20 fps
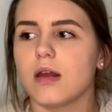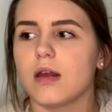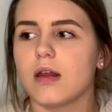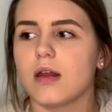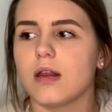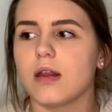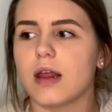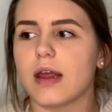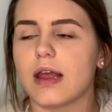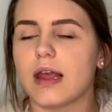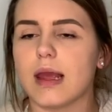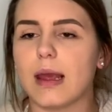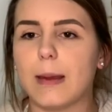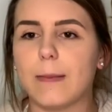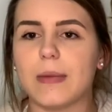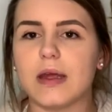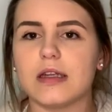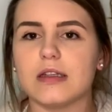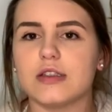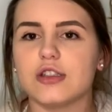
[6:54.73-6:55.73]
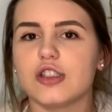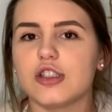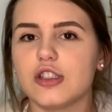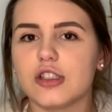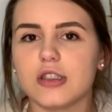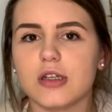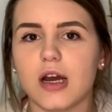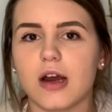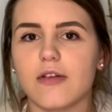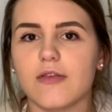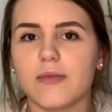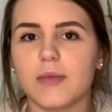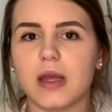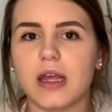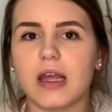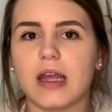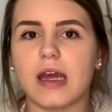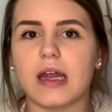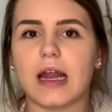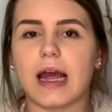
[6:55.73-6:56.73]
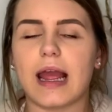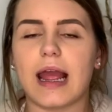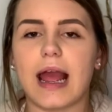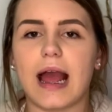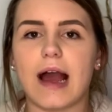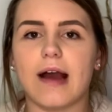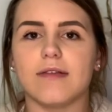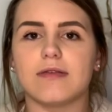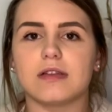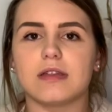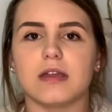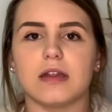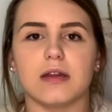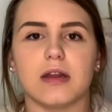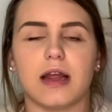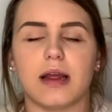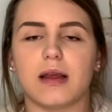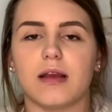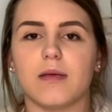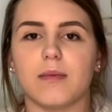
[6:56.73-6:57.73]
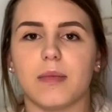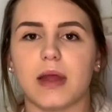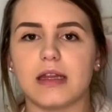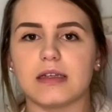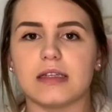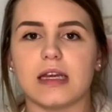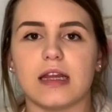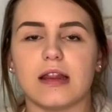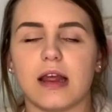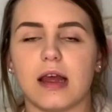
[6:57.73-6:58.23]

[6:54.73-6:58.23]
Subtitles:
like image of me, and I have to like maintain that